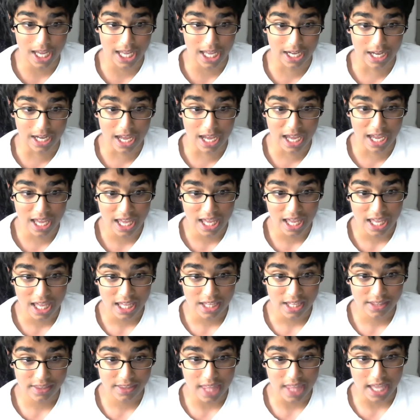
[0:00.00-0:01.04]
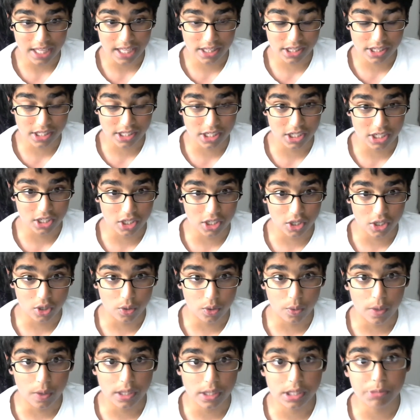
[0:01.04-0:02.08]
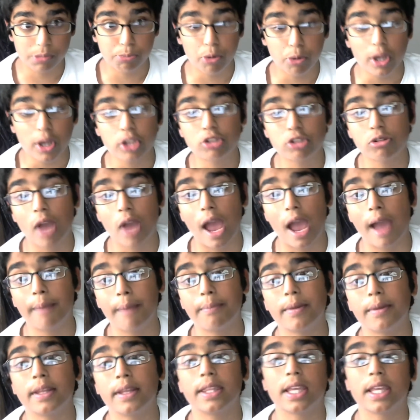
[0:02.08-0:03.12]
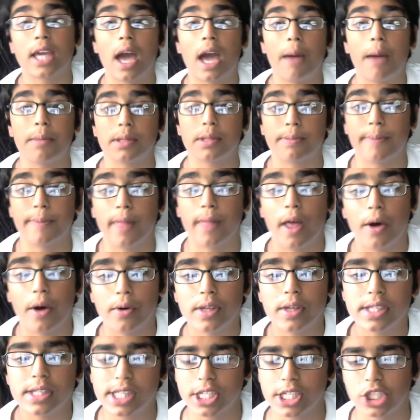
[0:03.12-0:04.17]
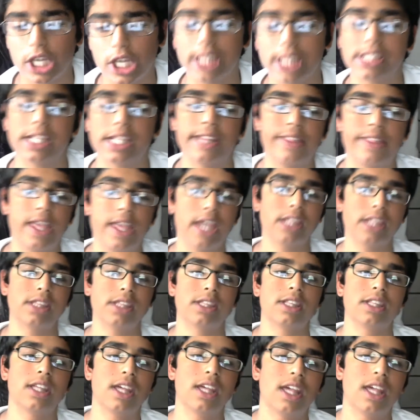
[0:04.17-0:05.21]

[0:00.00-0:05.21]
And thanks to Springtrap in the comments below suggested this.